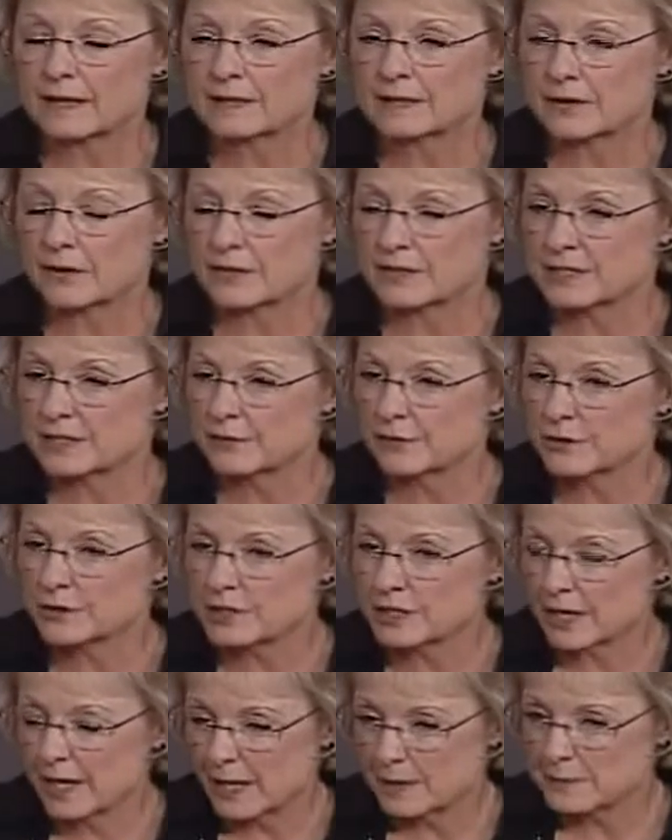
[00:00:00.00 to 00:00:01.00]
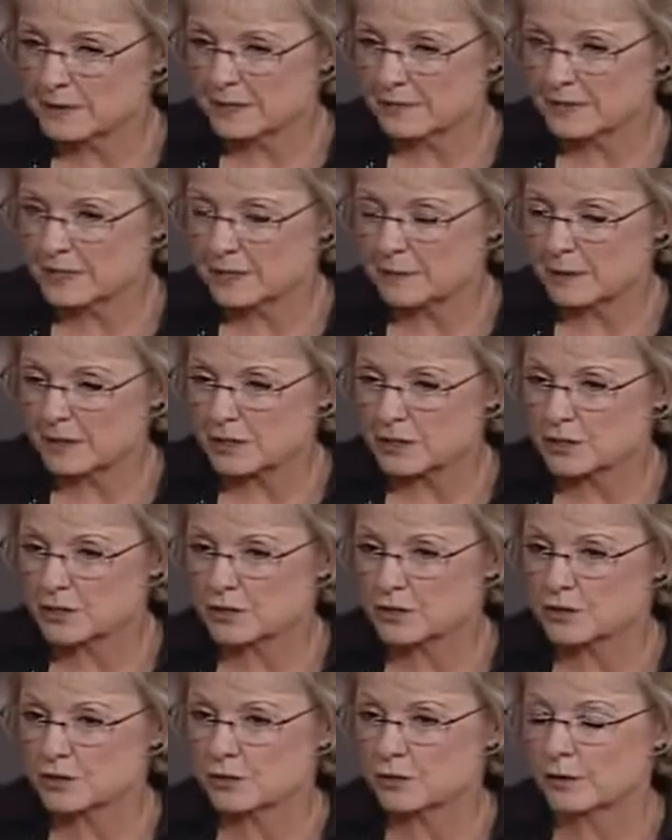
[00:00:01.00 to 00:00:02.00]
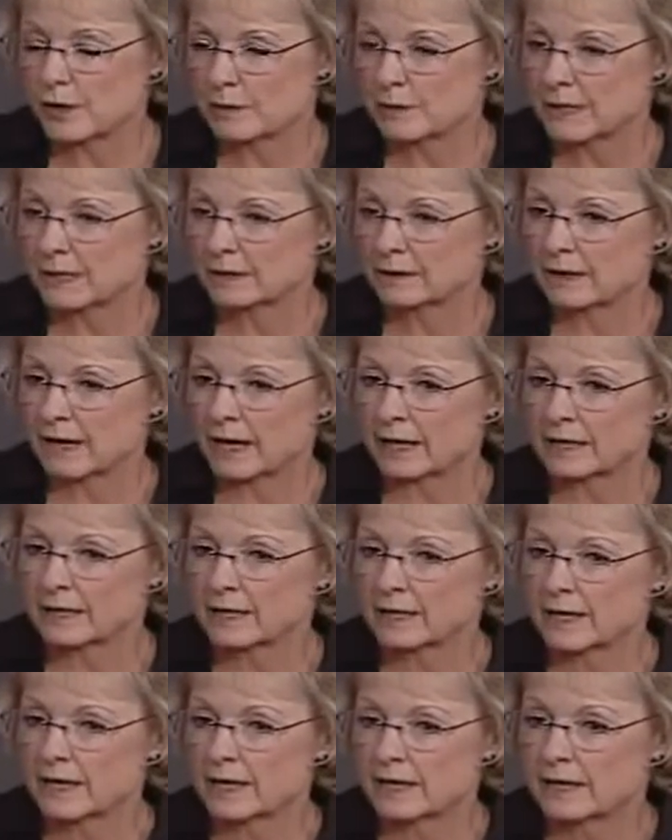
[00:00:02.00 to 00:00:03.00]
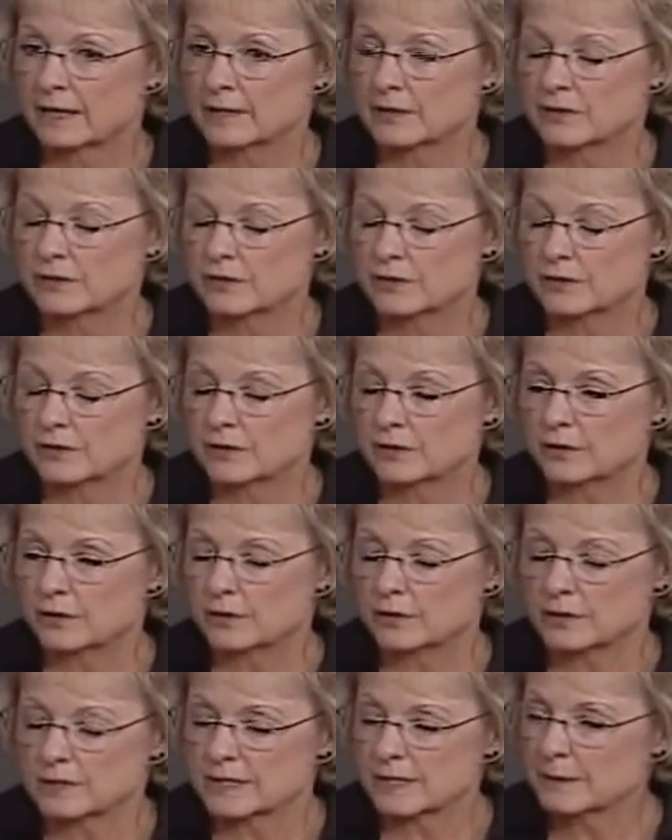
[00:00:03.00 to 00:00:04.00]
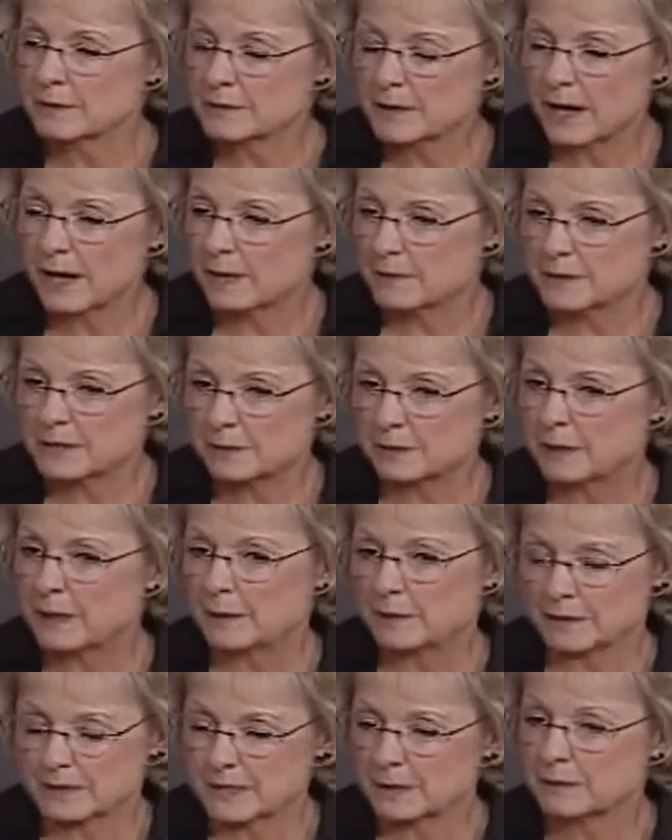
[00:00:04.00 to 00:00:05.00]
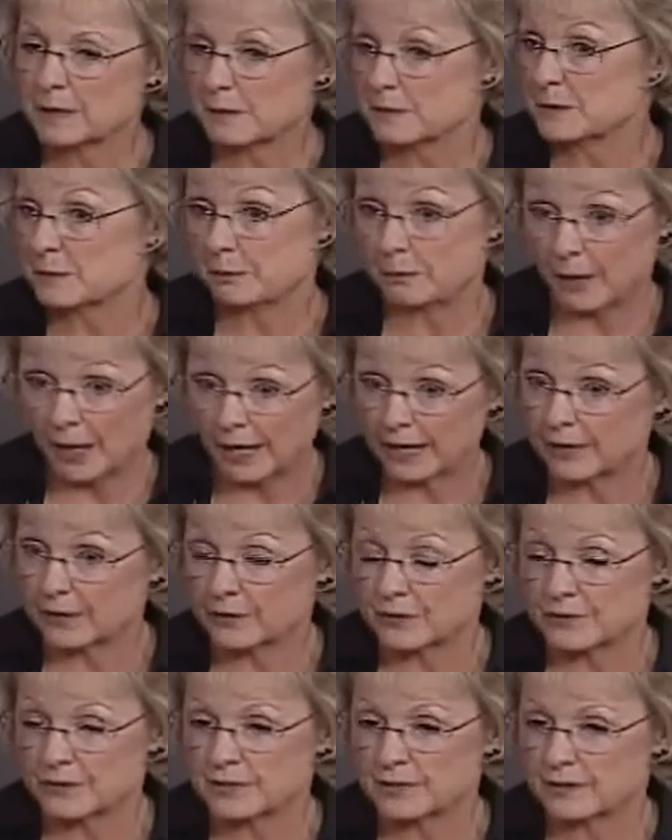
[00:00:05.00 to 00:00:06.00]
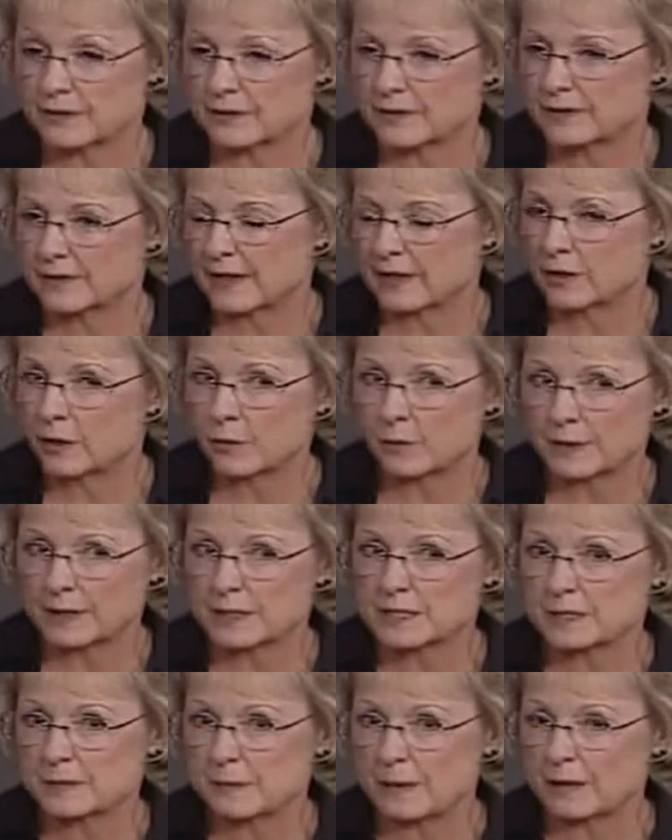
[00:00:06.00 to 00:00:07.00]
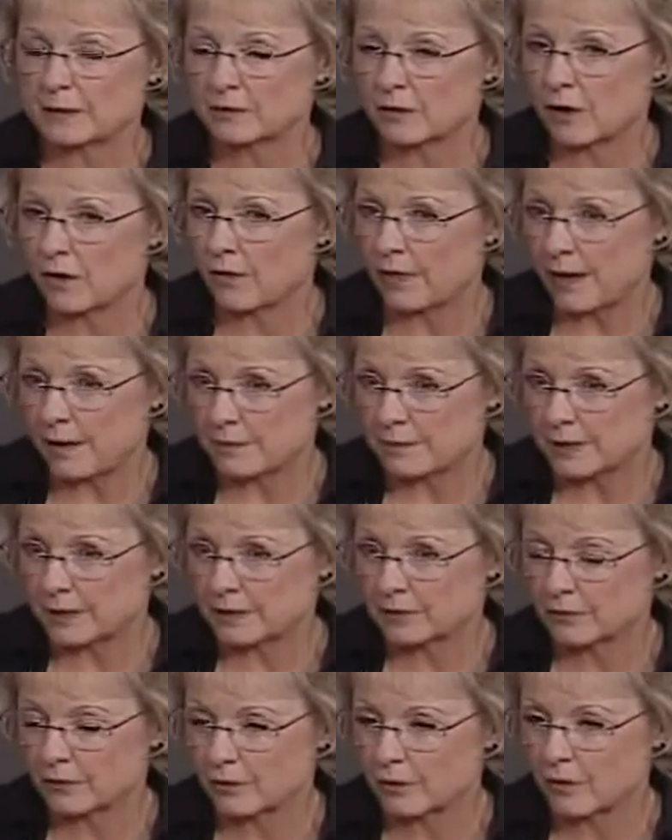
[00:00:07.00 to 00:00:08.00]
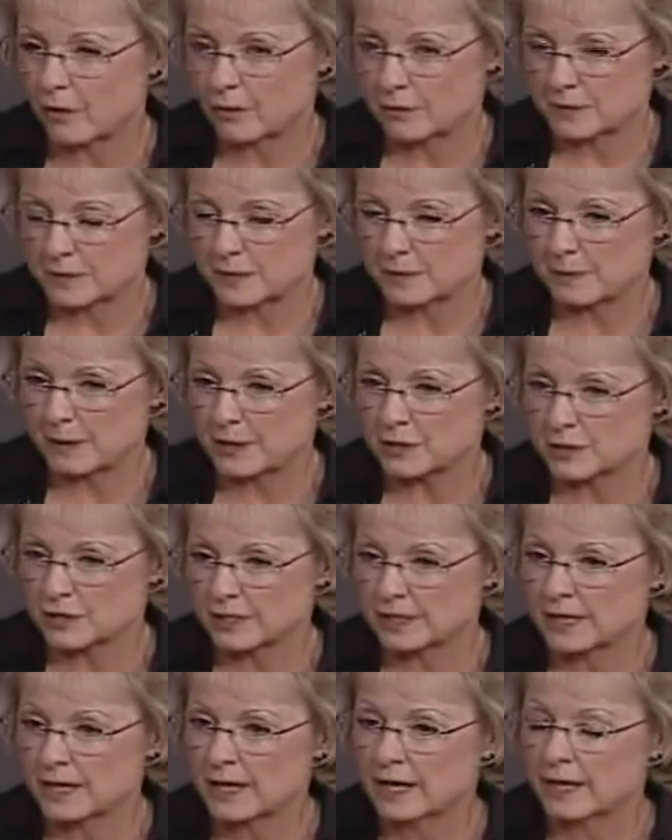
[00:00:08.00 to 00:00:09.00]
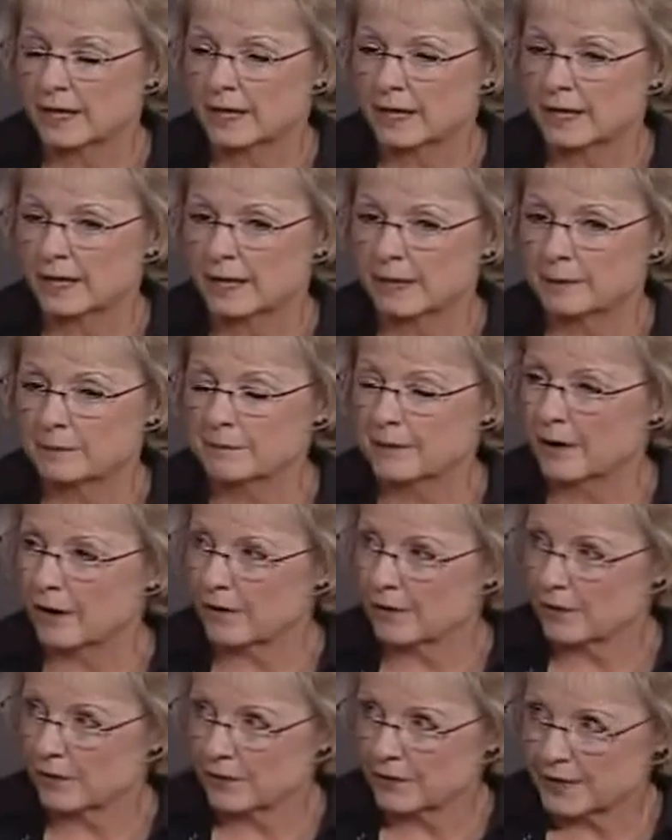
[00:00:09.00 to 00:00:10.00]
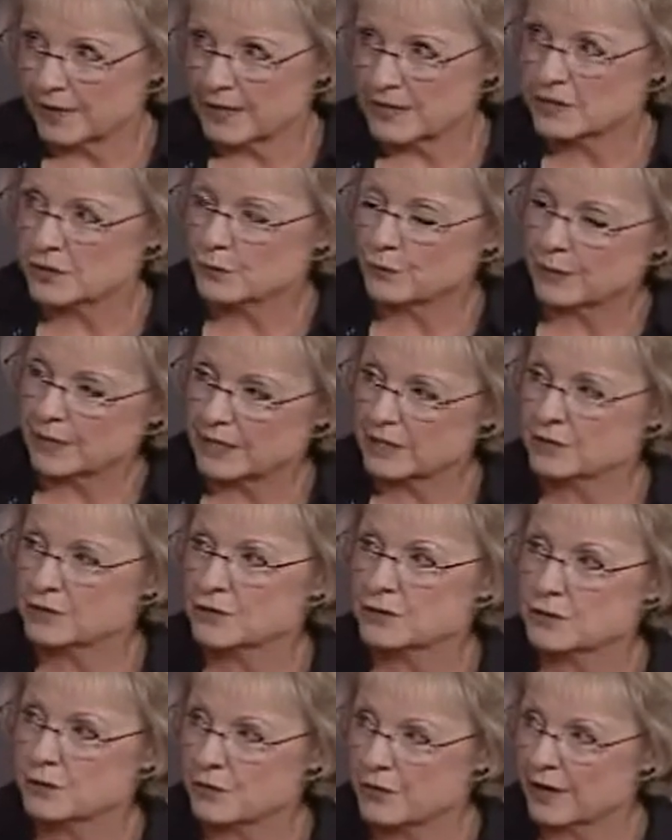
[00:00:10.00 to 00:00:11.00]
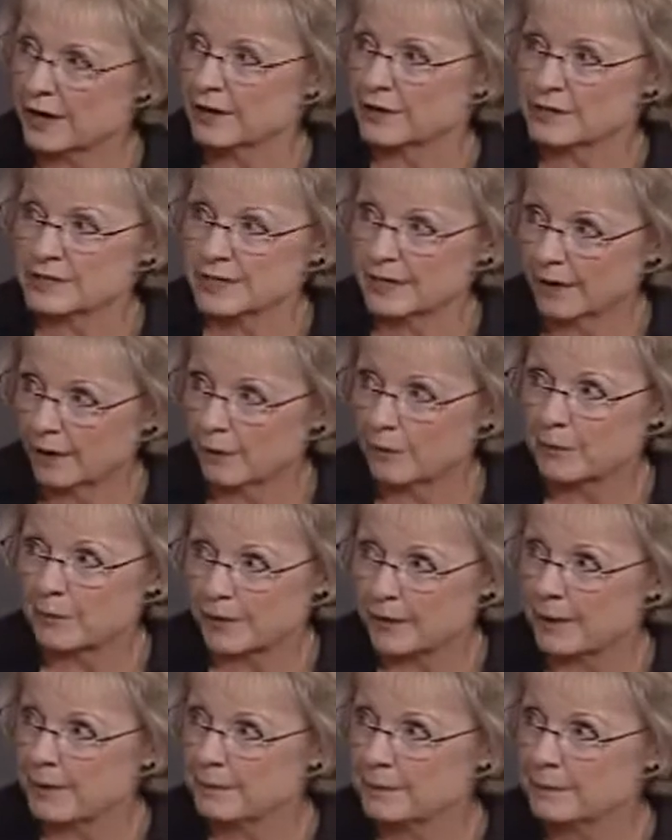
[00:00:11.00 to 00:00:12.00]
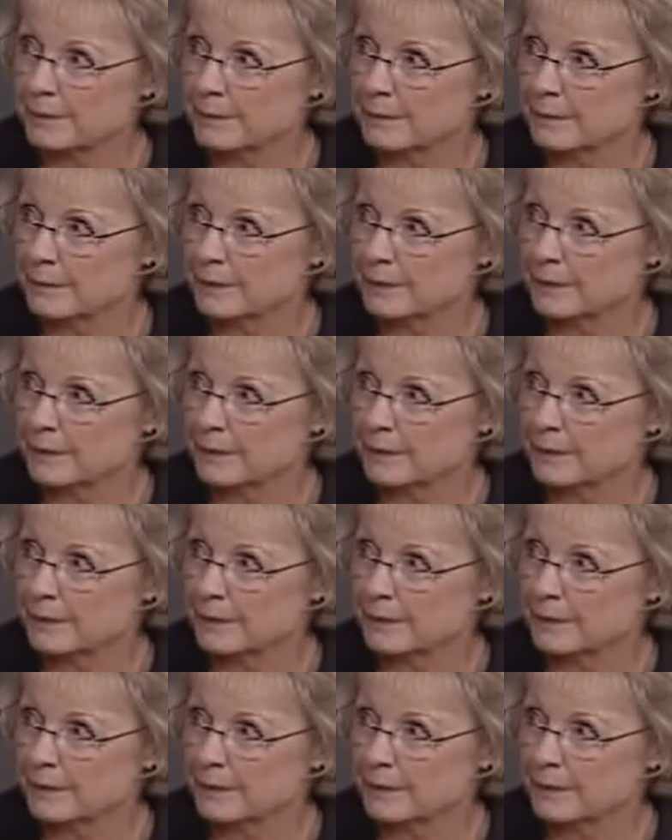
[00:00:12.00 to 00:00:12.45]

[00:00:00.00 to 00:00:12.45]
is there different types of inspections you do? I mean, like sometimes buyers, they don't want to spend all that money for a home inspection. Are there things we can do there to help them?